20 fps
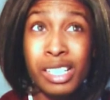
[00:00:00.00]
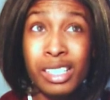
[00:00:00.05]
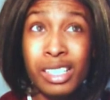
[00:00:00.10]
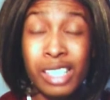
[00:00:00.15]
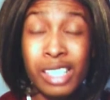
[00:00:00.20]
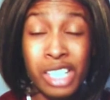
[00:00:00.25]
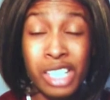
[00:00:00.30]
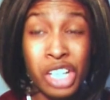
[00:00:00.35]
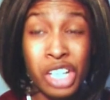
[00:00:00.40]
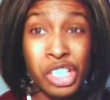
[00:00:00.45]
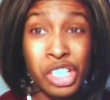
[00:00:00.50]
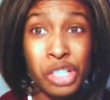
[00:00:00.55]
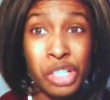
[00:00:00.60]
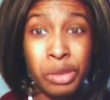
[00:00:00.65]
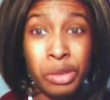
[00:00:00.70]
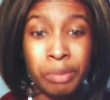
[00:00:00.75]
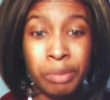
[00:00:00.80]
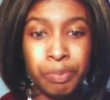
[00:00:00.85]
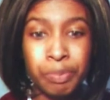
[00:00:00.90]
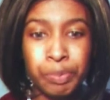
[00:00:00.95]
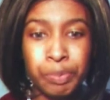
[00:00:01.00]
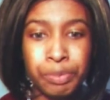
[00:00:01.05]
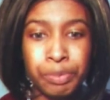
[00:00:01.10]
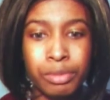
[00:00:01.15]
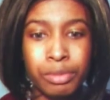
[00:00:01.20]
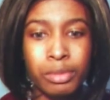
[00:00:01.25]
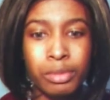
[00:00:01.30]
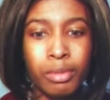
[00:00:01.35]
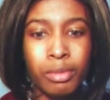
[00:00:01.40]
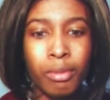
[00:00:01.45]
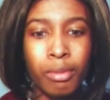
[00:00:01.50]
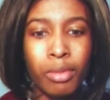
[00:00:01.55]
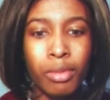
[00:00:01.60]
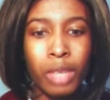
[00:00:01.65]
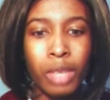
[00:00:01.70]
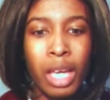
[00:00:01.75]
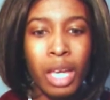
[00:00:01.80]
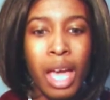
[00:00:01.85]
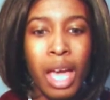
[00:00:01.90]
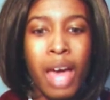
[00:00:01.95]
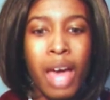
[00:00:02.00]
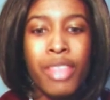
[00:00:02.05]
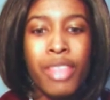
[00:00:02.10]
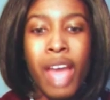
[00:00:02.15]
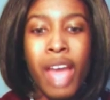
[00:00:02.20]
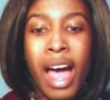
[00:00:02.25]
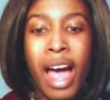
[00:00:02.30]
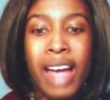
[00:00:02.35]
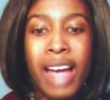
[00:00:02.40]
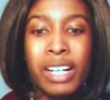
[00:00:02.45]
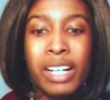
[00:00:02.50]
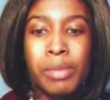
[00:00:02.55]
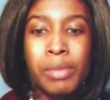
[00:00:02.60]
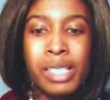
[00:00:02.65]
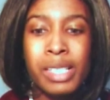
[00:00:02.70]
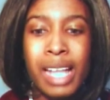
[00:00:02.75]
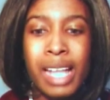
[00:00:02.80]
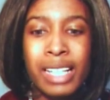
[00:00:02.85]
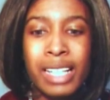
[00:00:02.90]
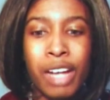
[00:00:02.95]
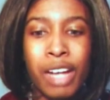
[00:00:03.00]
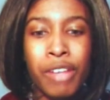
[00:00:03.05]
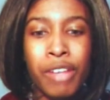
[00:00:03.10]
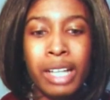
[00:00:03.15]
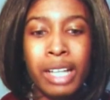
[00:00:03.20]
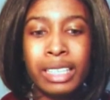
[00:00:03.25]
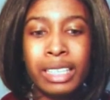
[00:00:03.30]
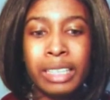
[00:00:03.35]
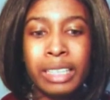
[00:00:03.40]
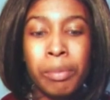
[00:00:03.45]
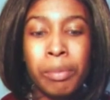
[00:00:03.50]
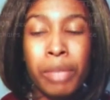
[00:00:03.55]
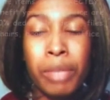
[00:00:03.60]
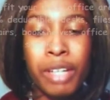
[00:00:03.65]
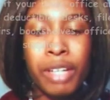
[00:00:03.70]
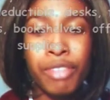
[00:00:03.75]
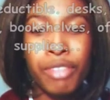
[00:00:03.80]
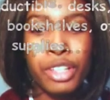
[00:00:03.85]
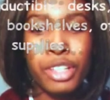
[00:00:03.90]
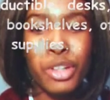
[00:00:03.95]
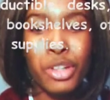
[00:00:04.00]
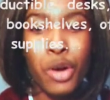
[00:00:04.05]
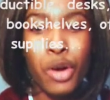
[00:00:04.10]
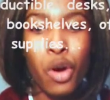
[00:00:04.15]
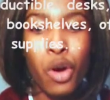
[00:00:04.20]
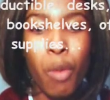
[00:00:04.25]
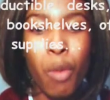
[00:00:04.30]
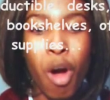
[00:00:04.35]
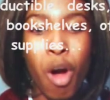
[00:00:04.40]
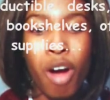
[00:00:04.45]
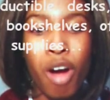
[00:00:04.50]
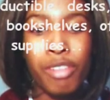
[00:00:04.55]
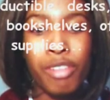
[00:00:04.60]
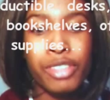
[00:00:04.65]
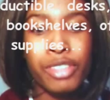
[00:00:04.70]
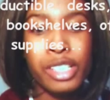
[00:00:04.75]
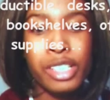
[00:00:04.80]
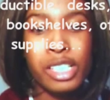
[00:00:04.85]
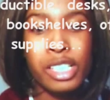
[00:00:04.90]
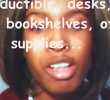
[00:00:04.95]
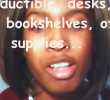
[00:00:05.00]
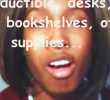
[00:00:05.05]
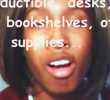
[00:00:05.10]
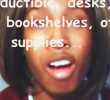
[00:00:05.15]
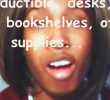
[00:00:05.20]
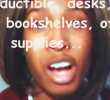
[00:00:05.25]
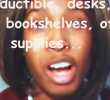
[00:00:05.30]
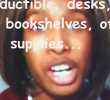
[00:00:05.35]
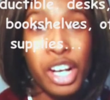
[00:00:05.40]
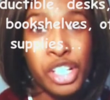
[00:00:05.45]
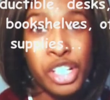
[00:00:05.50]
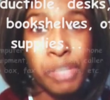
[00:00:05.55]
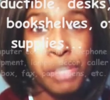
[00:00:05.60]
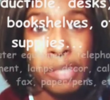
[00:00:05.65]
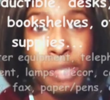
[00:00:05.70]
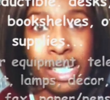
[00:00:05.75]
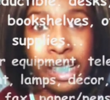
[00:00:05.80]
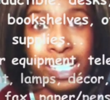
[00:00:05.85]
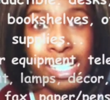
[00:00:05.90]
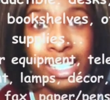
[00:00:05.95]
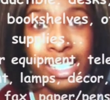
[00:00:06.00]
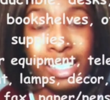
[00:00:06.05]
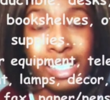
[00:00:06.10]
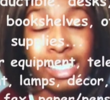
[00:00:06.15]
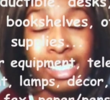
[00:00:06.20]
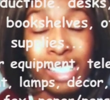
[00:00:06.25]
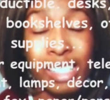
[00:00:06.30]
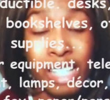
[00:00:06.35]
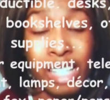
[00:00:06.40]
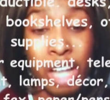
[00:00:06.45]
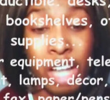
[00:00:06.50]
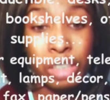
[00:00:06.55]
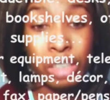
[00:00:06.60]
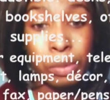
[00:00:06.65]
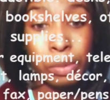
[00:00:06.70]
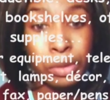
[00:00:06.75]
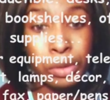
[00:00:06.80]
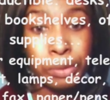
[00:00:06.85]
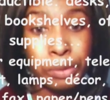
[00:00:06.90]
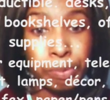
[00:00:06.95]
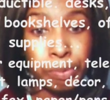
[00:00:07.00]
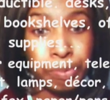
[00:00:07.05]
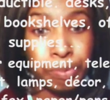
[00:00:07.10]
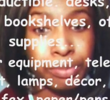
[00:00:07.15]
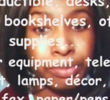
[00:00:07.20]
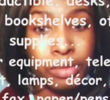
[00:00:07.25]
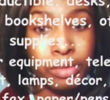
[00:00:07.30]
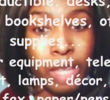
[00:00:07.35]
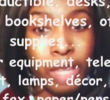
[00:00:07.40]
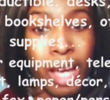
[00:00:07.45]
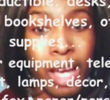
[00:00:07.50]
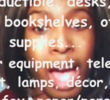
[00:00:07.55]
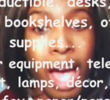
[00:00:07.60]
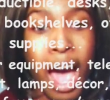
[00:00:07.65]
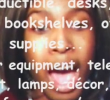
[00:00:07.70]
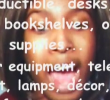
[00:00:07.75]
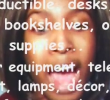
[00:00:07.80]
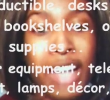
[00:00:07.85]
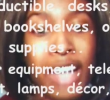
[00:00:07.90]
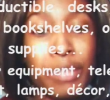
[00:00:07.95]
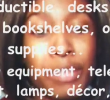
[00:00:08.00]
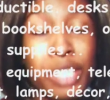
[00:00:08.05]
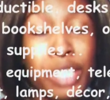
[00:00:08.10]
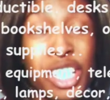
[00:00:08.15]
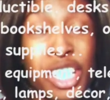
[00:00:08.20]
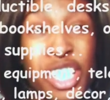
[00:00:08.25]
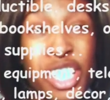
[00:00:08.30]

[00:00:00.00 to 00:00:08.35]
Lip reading: deduction on? The items that directly benefit your home office are 100% deductible. Items such